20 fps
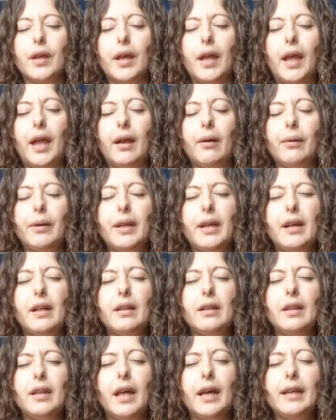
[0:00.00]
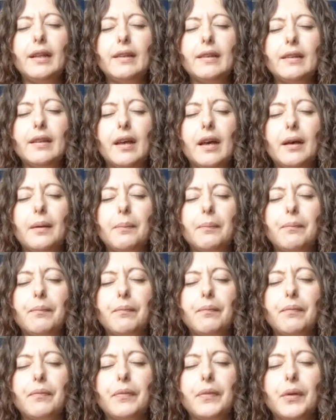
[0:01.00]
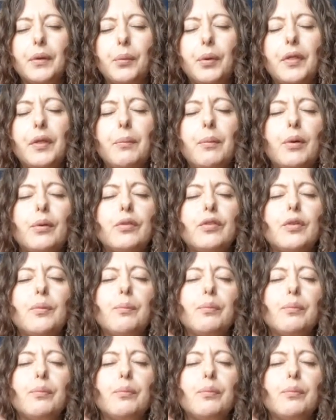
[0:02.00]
Ariel lights up with the most